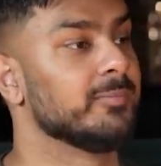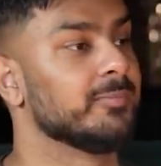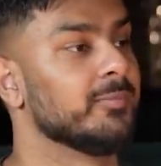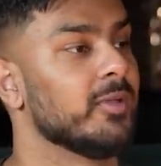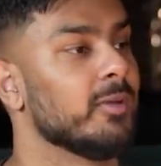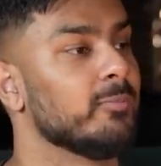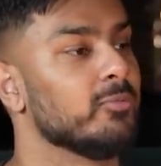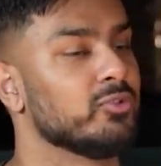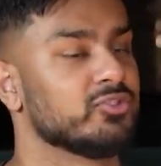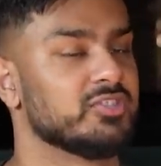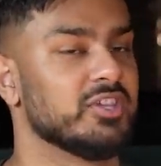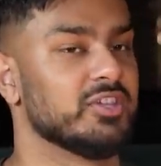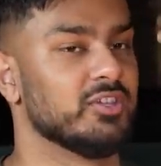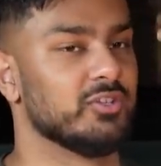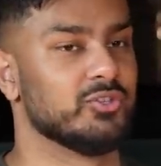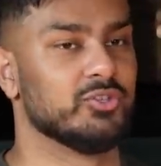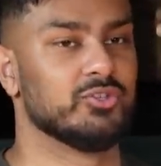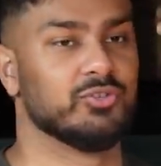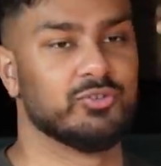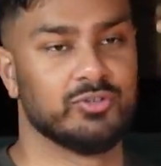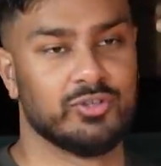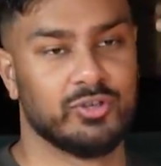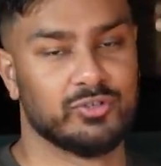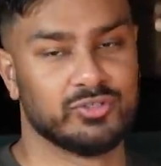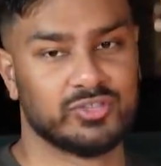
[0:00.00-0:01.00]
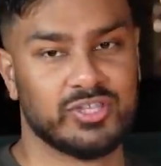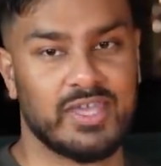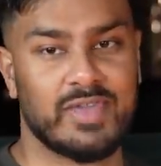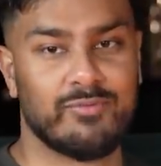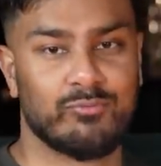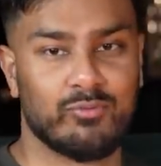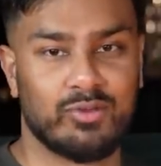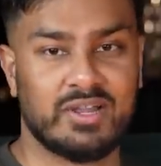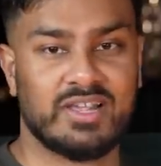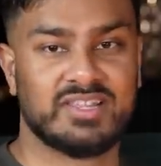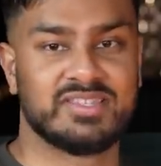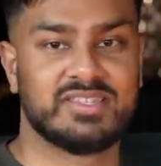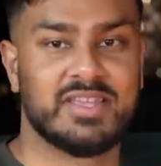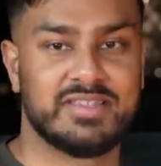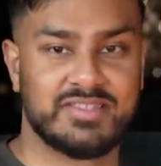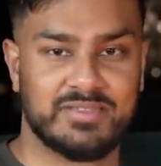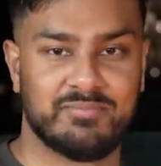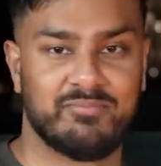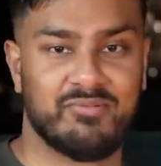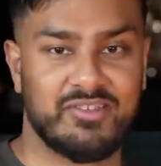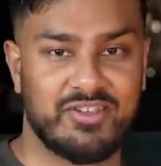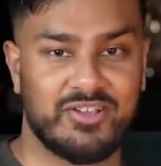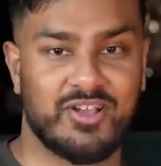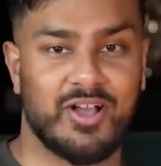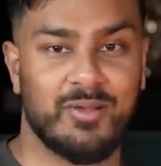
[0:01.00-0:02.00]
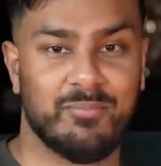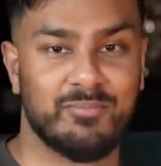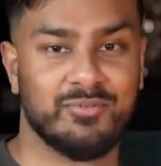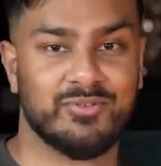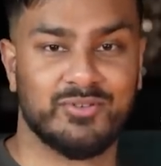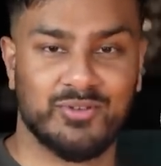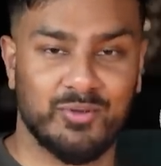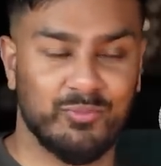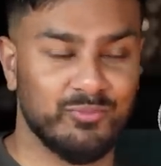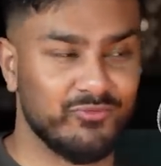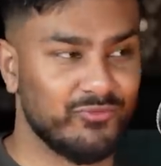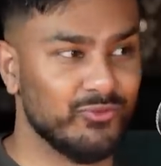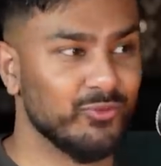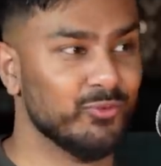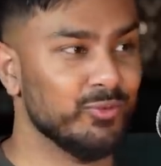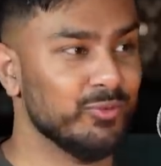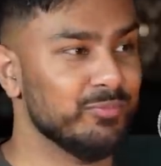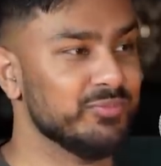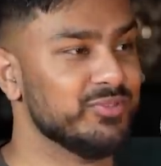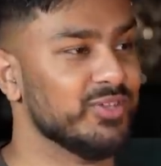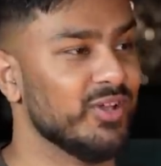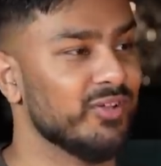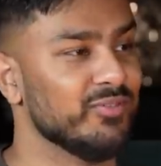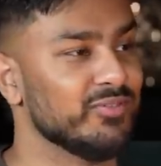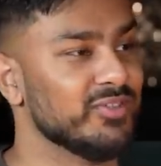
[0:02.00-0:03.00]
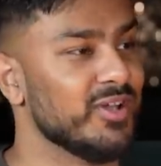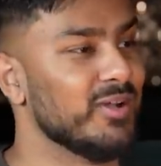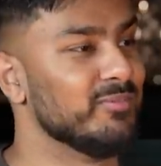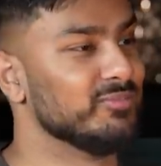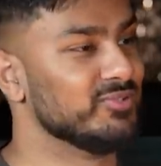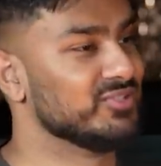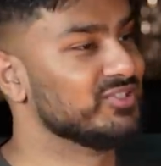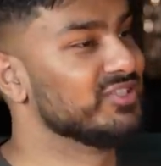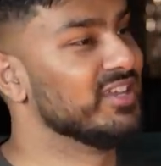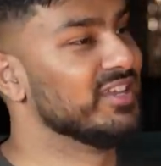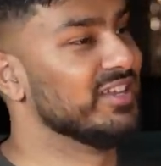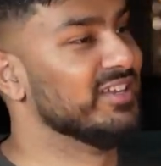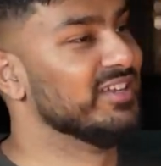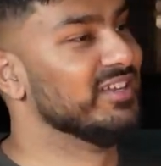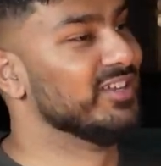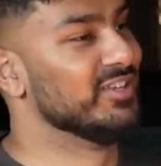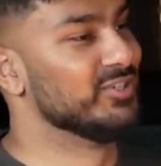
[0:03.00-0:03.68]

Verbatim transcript: I'm not saying you, know everyone has has a breakup to fuel themselves. I'm just saying